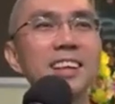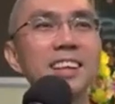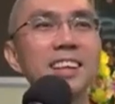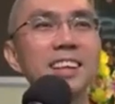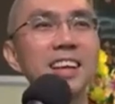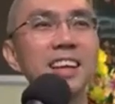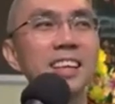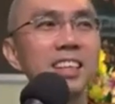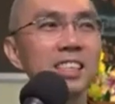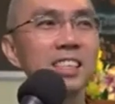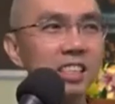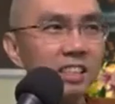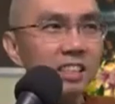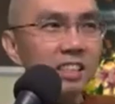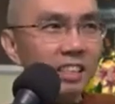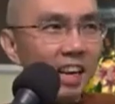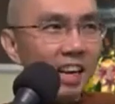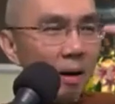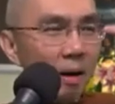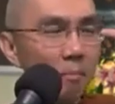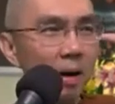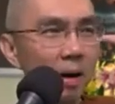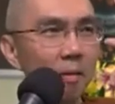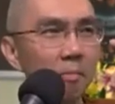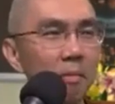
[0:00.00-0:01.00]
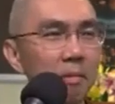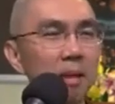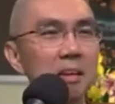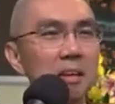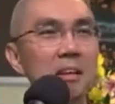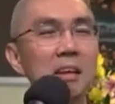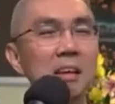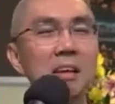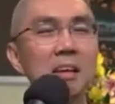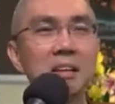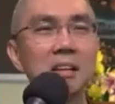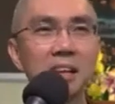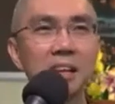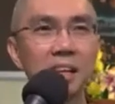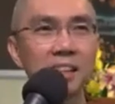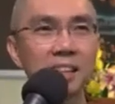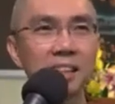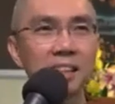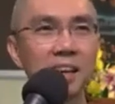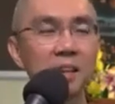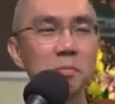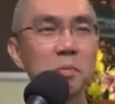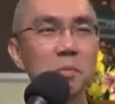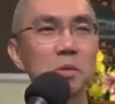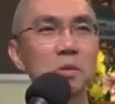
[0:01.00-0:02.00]
Then it still come up, and then that
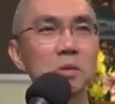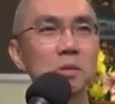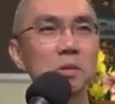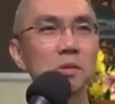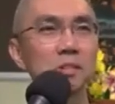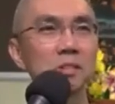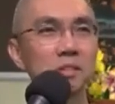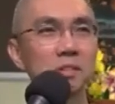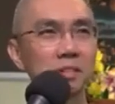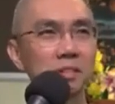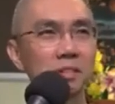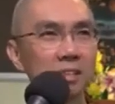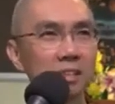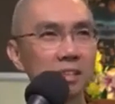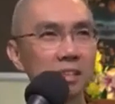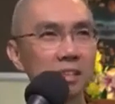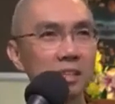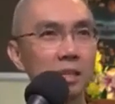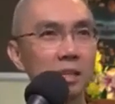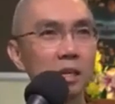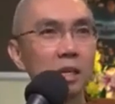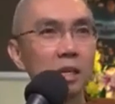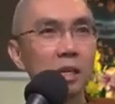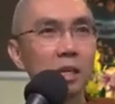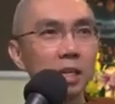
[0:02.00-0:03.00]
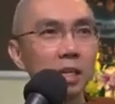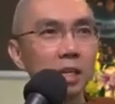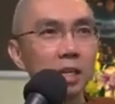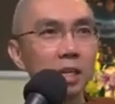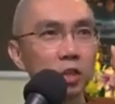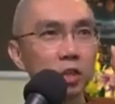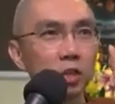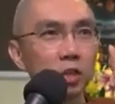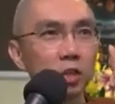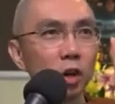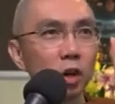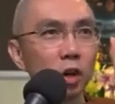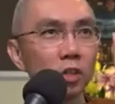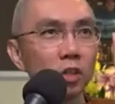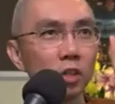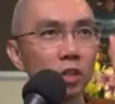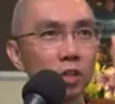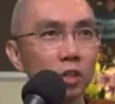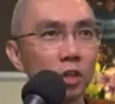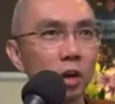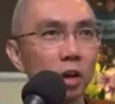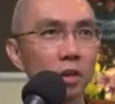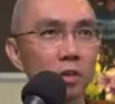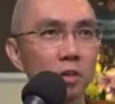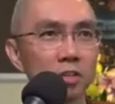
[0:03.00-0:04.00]
time also, it is not
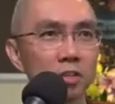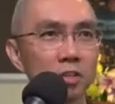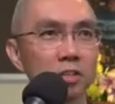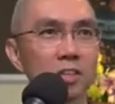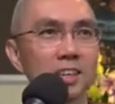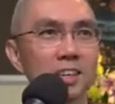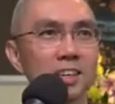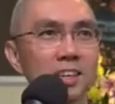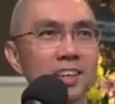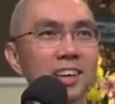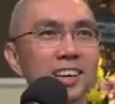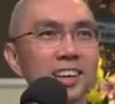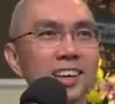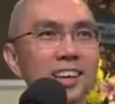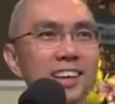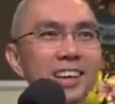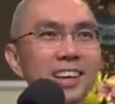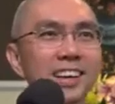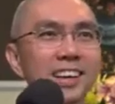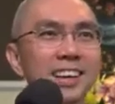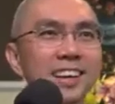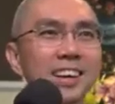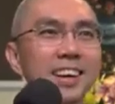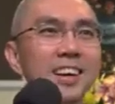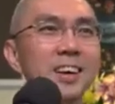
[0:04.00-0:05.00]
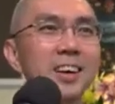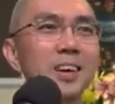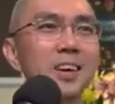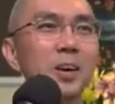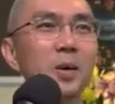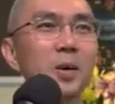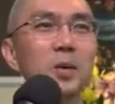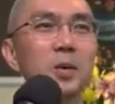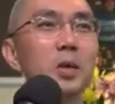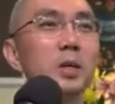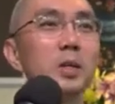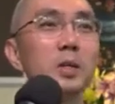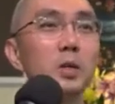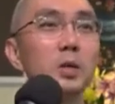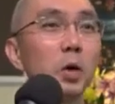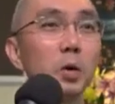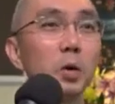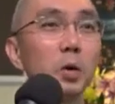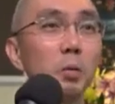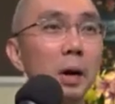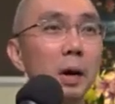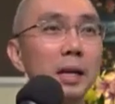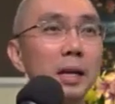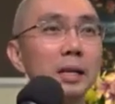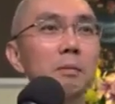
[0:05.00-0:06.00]
yours. Although you
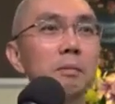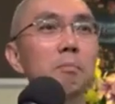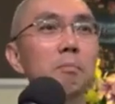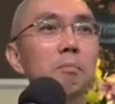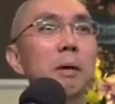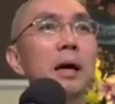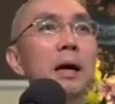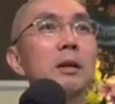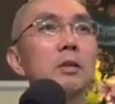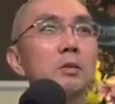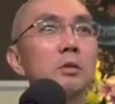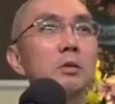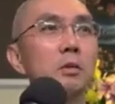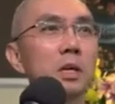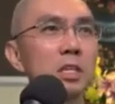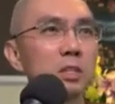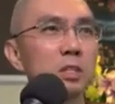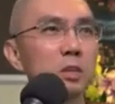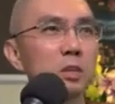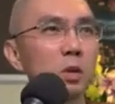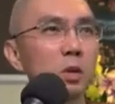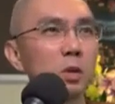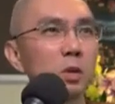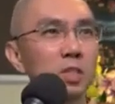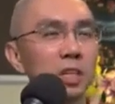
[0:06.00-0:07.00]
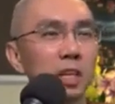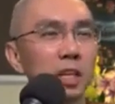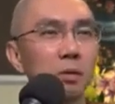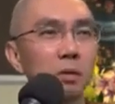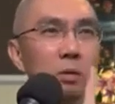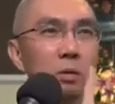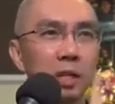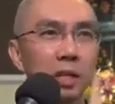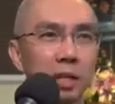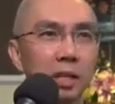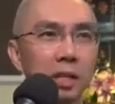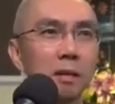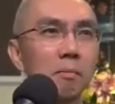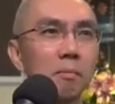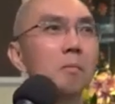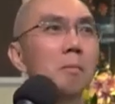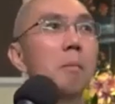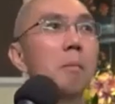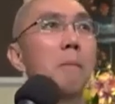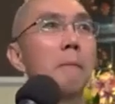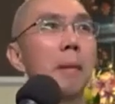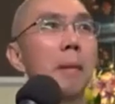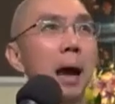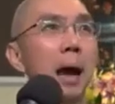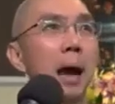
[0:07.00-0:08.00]
don't want it, but you associate with him.
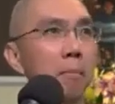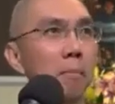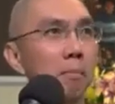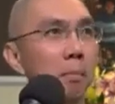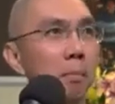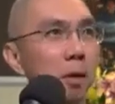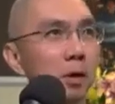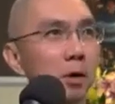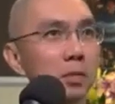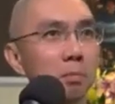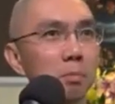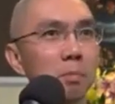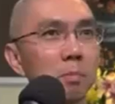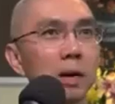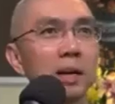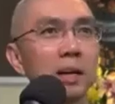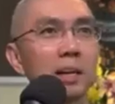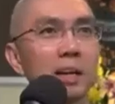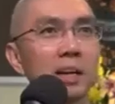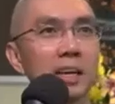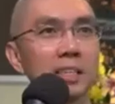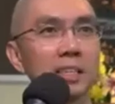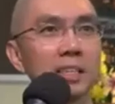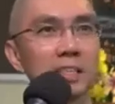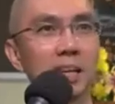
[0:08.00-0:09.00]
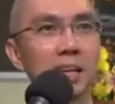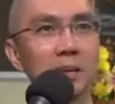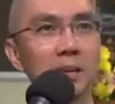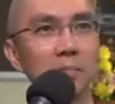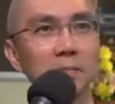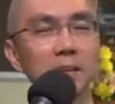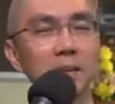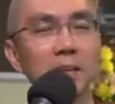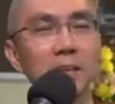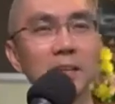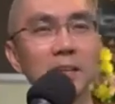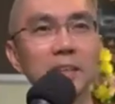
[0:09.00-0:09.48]
My boss last time.